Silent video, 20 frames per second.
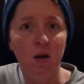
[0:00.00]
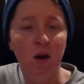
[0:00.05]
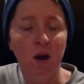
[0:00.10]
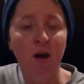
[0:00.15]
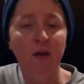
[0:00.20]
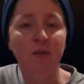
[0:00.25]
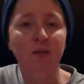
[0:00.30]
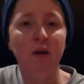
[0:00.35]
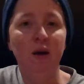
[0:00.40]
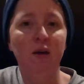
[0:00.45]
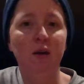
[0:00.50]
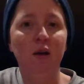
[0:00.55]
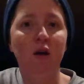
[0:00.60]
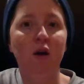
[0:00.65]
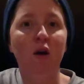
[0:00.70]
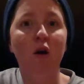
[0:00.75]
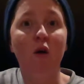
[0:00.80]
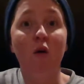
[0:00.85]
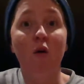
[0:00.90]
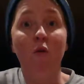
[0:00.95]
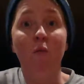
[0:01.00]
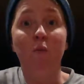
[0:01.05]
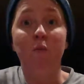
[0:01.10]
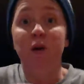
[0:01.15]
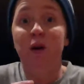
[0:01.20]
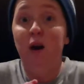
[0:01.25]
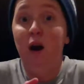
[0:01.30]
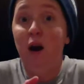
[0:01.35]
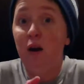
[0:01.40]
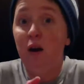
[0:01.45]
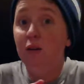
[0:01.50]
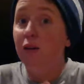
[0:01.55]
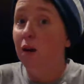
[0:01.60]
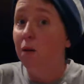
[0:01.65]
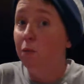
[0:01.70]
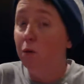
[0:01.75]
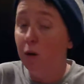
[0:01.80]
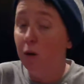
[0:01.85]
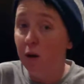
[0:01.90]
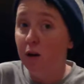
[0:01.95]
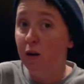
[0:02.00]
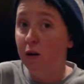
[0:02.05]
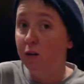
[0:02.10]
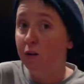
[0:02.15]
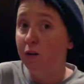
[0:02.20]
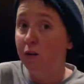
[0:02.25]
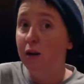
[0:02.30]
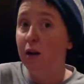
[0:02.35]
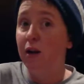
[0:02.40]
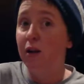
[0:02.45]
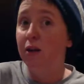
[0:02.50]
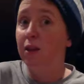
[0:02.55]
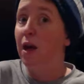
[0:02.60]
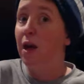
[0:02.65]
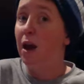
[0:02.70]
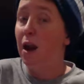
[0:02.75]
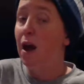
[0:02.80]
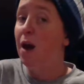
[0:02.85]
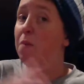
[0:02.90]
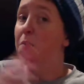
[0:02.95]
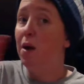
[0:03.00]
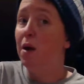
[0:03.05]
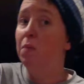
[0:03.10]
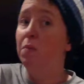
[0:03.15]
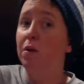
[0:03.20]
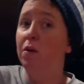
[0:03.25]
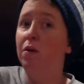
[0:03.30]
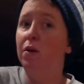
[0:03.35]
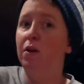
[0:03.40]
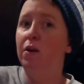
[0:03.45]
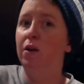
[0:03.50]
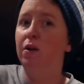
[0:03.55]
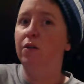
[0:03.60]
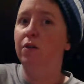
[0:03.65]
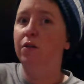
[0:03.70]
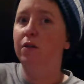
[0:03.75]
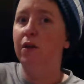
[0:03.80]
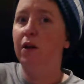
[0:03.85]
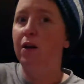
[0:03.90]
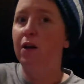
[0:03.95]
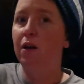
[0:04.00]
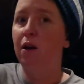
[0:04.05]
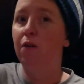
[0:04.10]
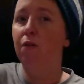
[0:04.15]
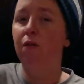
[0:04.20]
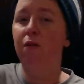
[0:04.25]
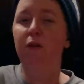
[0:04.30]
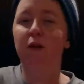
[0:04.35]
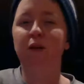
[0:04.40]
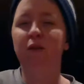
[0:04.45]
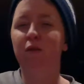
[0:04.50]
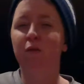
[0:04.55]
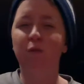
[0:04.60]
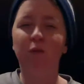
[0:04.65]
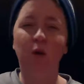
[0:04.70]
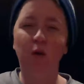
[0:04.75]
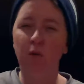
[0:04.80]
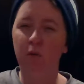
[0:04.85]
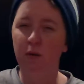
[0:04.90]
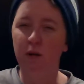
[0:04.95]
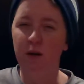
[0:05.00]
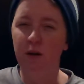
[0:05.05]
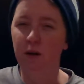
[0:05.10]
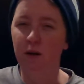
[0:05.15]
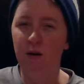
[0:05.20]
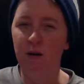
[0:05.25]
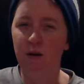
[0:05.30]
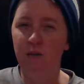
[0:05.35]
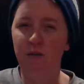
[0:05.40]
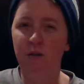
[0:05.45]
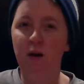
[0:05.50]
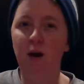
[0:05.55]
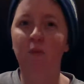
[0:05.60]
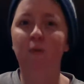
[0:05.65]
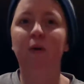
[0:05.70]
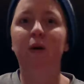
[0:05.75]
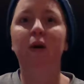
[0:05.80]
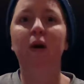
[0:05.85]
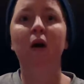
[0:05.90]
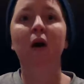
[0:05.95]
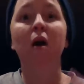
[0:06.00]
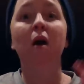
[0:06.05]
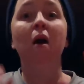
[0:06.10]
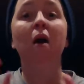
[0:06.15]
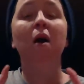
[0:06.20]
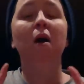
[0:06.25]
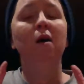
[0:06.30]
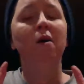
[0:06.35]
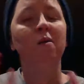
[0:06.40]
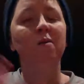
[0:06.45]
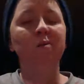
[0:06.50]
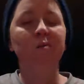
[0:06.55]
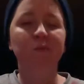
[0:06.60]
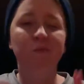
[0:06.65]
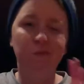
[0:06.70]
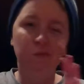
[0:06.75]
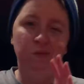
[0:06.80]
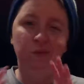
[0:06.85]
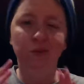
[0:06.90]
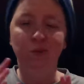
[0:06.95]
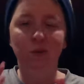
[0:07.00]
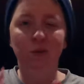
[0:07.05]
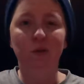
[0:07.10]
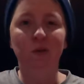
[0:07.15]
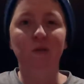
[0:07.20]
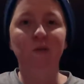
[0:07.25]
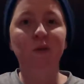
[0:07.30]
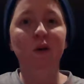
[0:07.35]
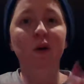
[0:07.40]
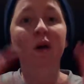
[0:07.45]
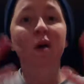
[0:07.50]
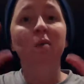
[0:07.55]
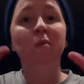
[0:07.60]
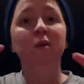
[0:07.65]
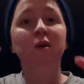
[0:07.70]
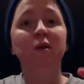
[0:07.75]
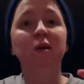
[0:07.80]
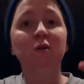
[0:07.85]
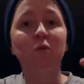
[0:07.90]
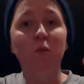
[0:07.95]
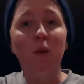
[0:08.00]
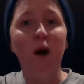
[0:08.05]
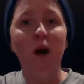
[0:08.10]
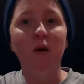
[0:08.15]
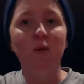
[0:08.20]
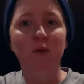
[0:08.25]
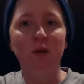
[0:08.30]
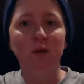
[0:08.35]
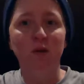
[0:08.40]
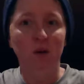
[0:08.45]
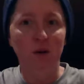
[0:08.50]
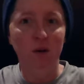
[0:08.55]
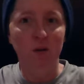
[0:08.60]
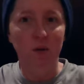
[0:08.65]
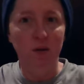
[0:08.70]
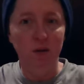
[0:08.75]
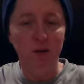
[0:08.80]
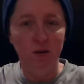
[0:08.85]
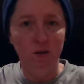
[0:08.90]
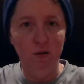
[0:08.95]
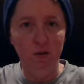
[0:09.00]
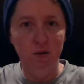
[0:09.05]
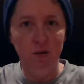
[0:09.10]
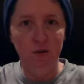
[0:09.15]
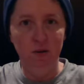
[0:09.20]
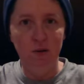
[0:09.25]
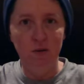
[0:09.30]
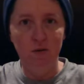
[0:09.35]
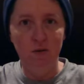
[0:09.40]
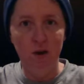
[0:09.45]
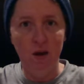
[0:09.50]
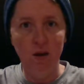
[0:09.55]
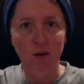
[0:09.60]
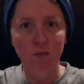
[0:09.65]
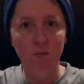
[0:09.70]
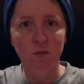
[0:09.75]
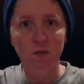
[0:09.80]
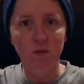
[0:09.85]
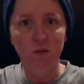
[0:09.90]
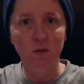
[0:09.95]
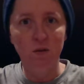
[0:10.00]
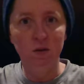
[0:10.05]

And then because I'm good at understanding that, I might be good at understanding other things. I'm totally getting off topic, sort of. Because that's why I want to talk about the literacy of games.